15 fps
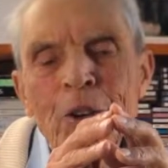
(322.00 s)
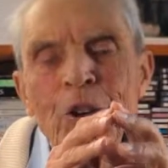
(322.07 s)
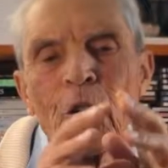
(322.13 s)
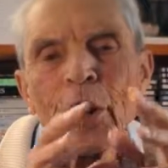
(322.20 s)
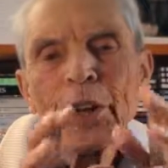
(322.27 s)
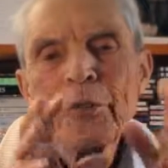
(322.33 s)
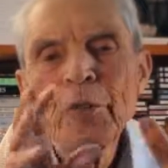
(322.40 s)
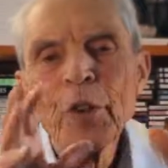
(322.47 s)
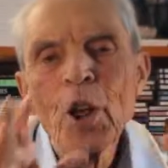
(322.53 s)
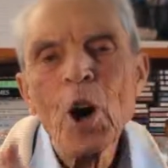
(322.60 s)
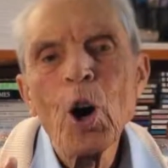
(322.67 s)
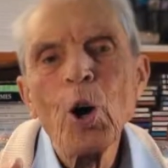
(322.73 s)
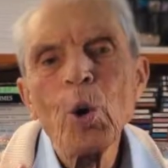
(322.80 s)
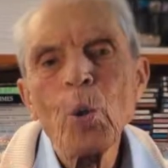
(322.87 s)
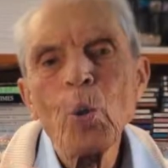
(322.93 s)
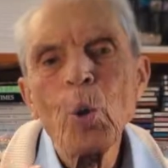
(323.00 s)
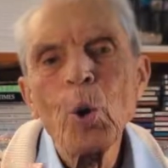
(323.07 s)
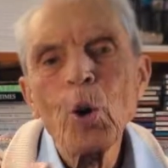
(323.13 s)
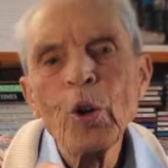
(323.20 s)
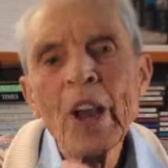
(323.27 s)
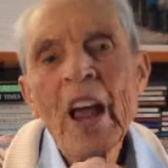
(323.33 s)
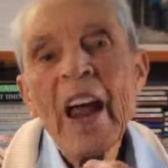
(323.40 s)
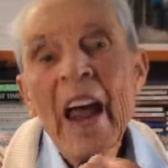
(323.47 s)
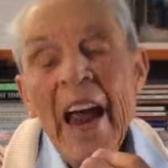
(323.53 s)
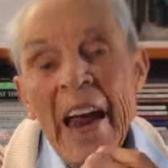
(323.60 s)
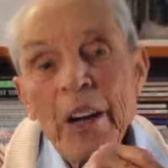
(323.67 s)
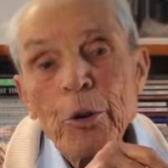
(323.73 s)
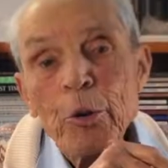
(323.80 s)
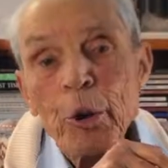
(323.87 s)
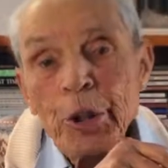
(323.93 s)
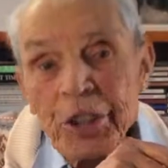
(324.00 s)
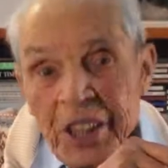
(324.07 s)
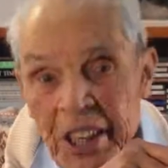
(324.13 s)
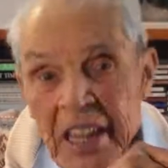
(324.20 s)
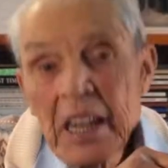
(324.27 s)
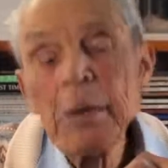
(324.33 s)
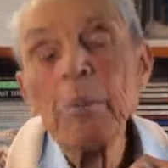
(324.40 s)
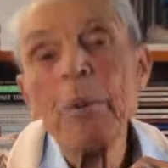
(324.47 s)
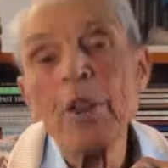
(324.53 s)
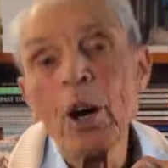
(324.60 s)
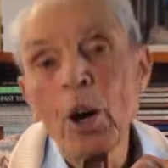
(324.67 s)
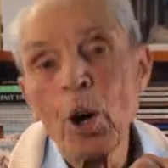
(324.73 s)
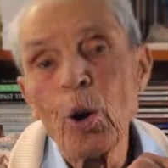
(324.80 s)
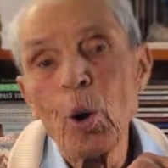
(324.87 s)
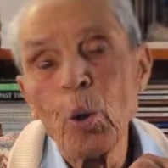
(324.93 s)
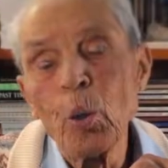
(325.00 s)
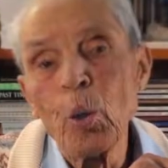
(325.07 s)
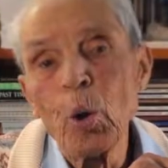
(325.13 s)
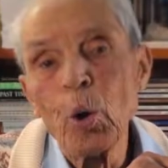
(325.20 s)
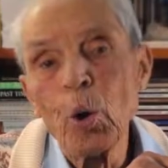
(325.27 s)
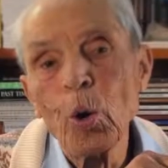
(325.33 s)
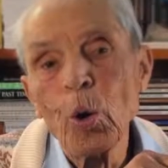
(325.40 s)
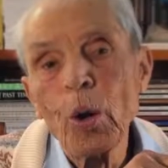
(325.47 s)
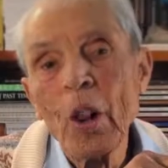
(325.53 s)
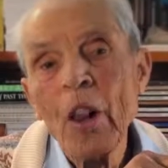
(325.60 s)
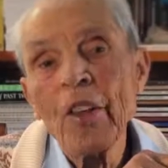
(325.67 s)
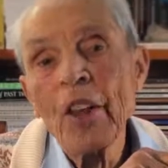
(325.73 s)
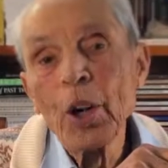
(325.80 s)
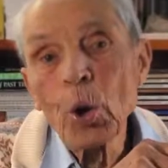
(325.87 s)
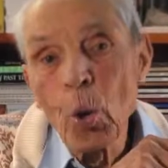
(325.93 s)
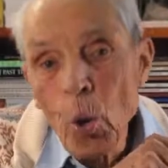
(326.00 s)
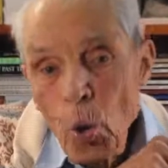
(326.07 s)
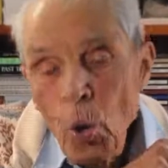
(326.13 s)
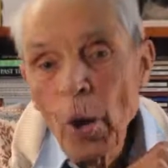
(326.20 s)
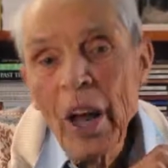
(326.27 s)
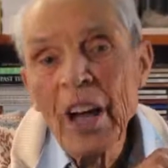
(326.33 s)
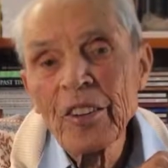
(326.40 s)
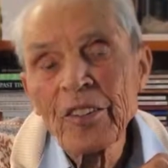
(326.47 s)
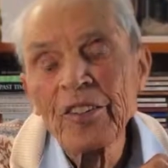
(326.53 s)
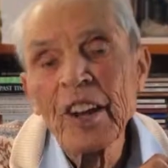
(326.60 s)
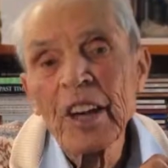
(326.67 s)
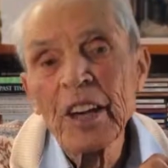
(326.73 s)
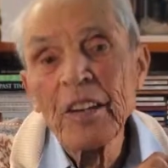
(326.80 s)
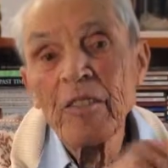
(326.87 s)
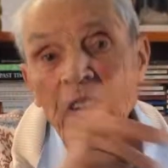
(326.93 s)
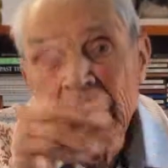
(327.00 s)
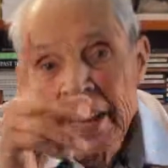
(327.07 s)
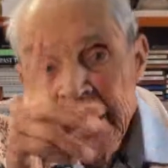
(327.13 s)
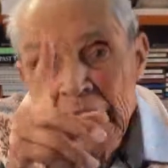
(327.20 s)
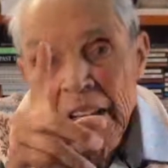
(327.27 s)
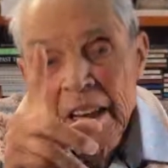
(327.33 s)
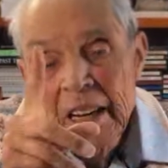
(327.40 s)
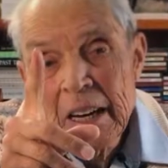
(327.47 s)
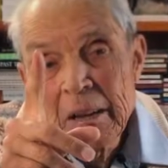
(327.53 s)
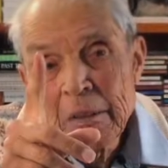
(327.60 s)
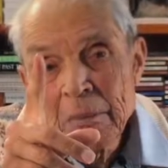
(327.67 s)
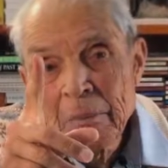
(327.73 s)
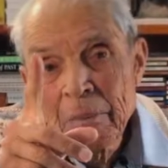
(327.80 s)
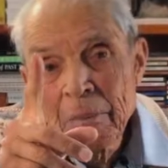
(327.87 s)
died for the whole world and redeemed the whole world, that all are saved legally,